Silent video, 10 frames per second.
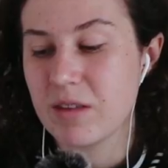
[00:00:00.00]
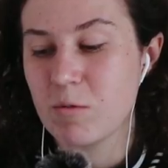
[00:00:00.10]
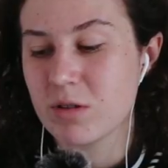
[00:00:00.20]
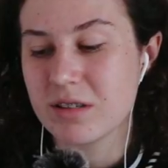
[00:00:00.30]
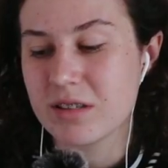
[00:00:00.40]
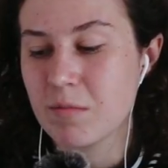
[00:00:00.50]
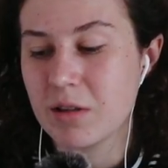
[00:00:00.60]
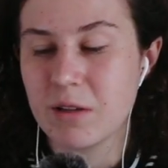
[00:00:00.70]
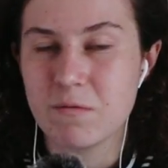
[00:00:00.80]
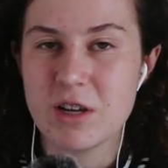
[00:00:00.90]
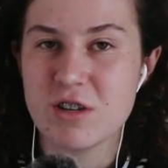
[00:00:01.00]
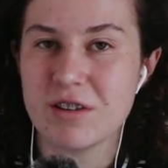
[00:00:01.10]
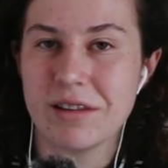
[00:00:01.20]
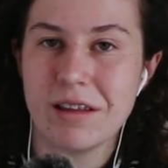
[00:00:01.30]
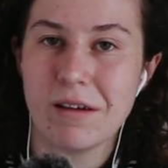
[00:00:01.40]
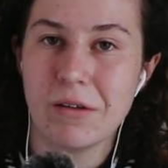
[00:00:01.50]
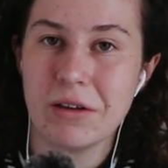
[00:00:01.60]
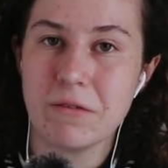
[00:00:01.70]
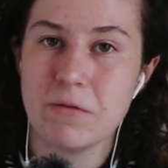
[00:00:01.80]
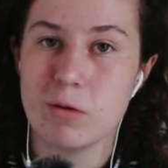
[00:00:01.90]
It wasn't something that featured in the
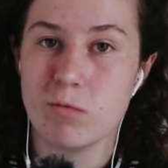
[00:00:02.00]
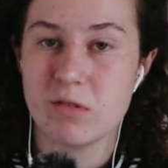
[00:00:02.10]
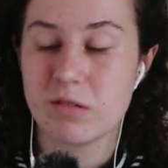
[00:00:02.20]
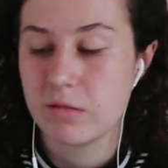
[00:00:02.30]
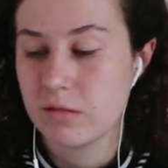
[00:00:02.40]
earlier films.